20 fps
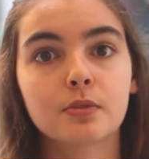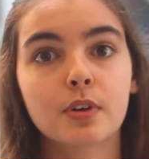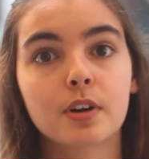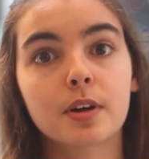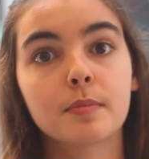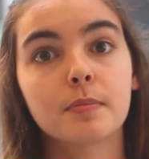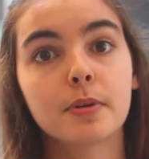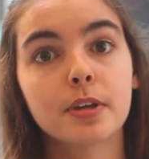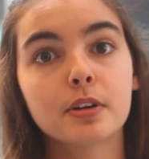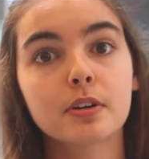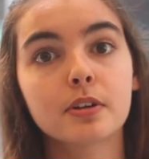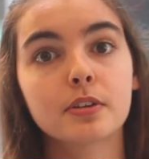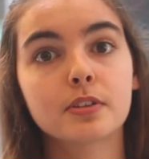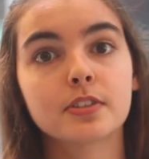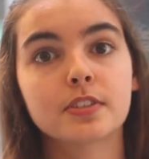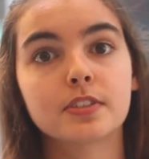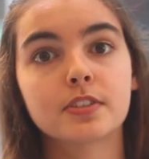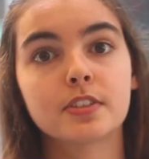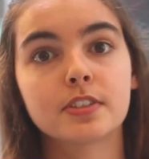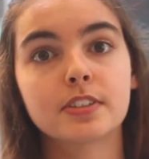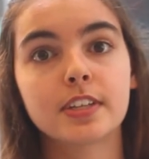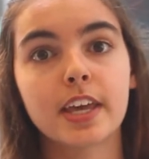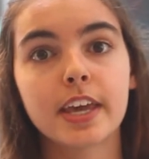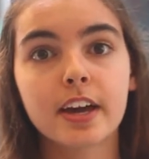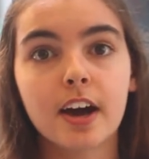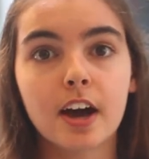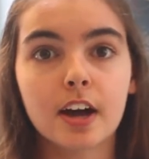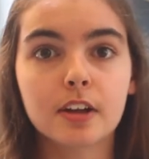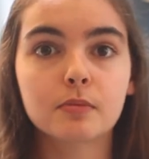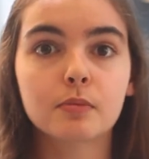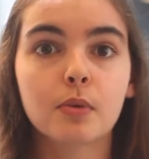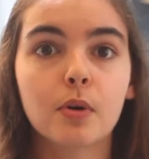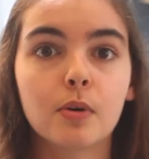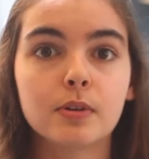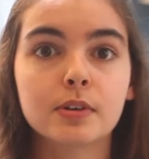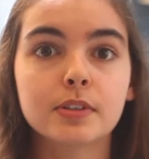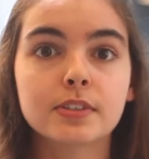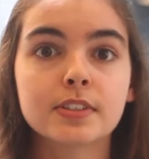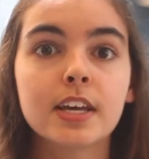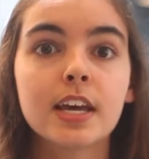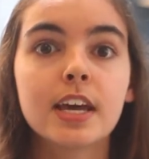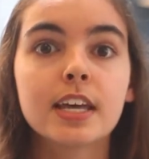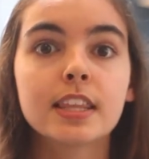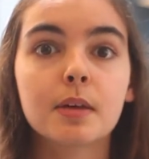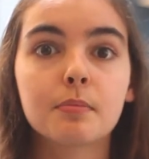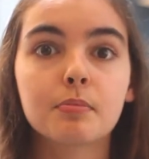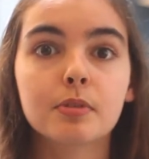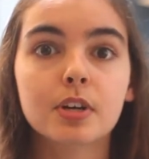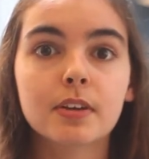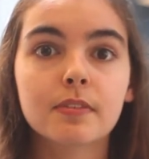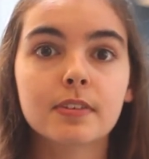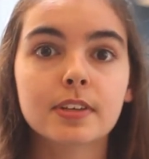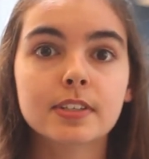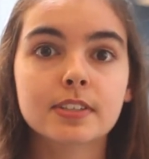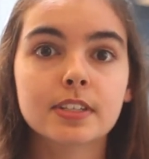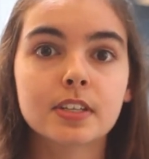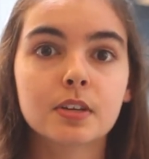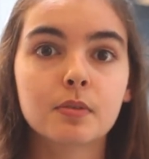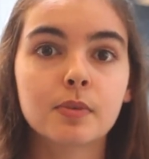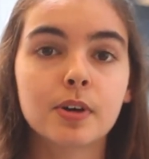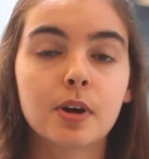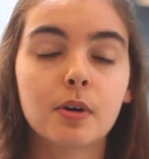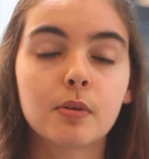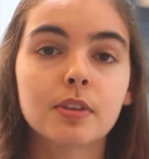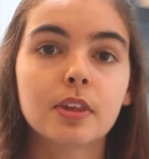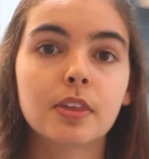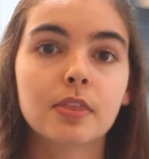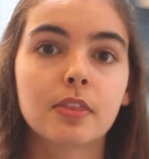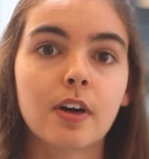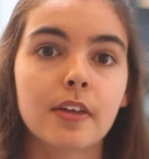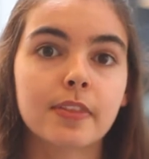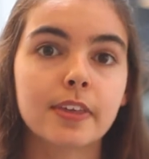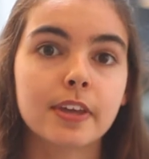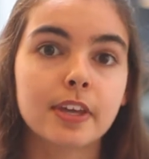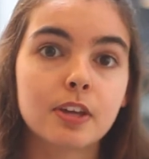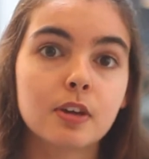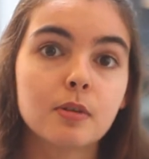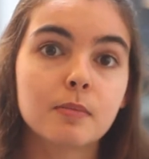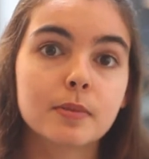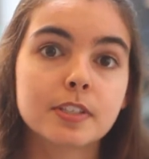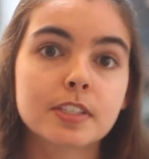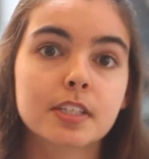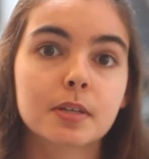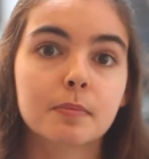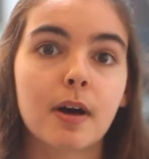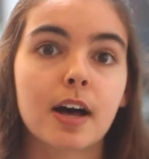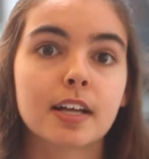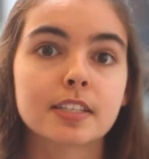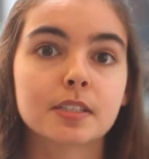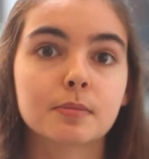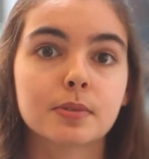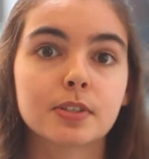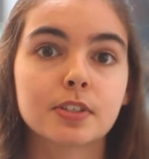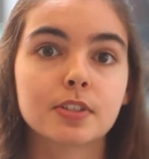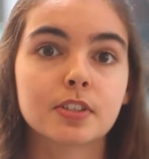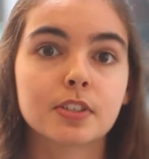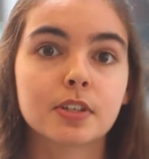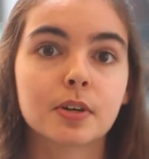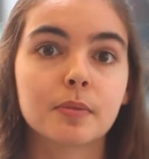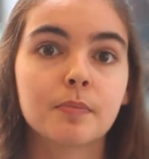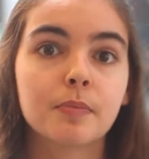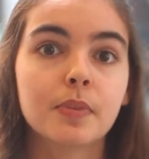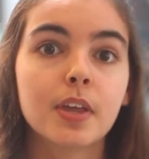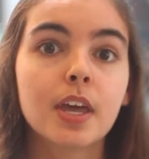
computers to take on roles that previously we only thought that humans could possibly do.